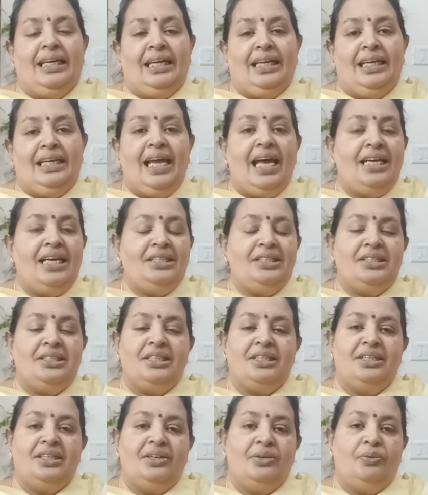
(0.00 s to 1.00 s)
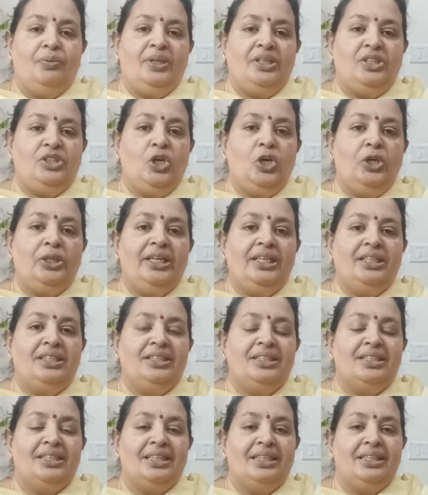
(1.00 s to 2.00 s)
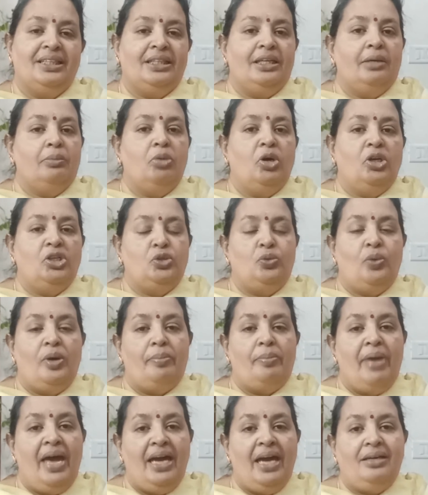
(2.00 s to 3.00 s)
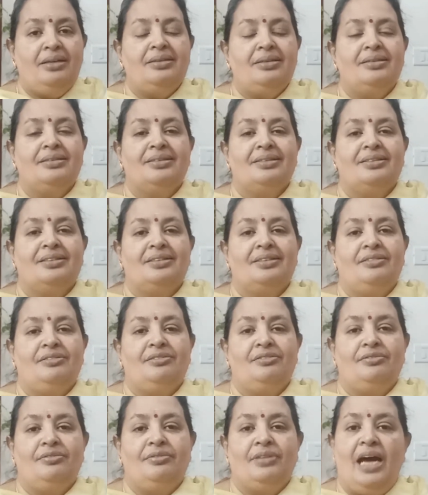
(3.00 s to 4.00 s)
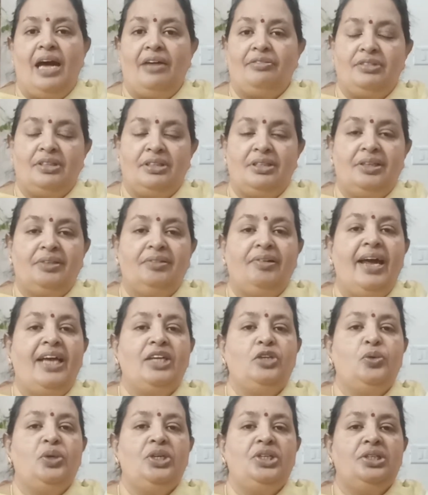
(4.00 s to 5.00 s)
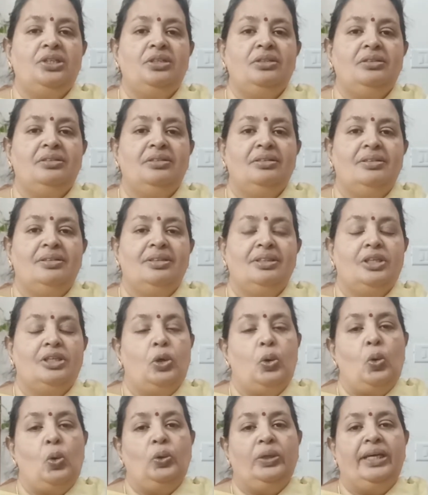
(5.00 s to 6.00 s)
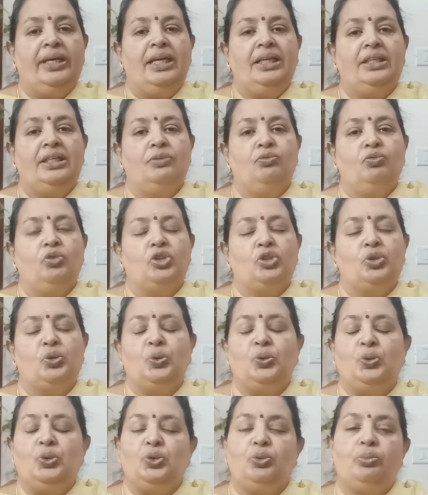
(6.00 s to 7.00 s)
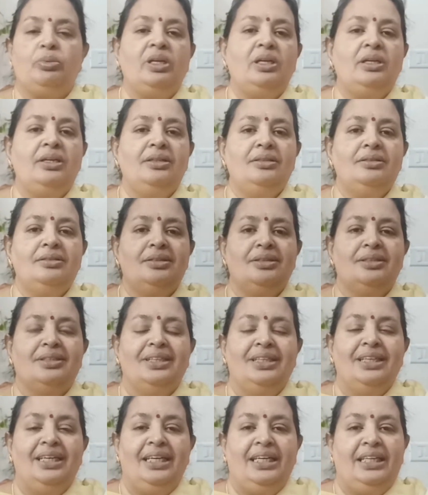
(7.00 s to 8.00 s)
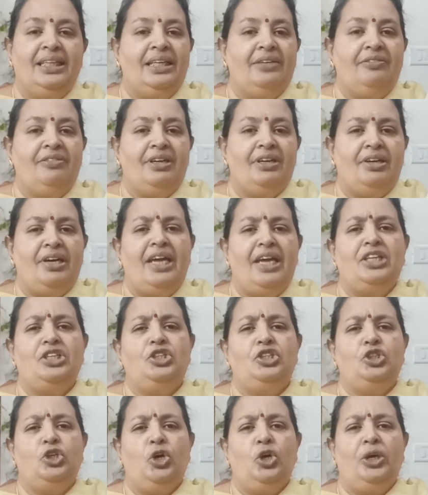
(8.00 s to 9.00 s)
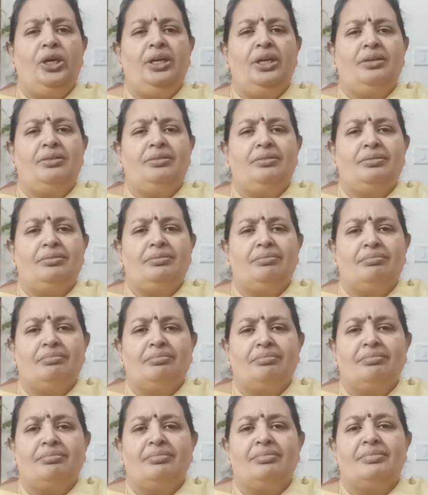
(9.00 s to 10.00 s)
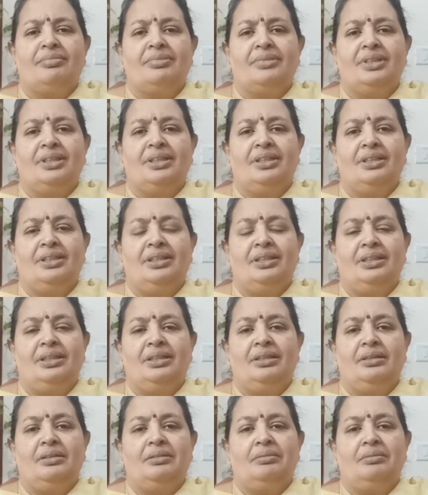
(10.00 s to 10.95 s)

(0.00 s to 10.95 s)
Last we saw that the boys were back after their graduation. The whole kingdom was so jubilant. They were enjoying the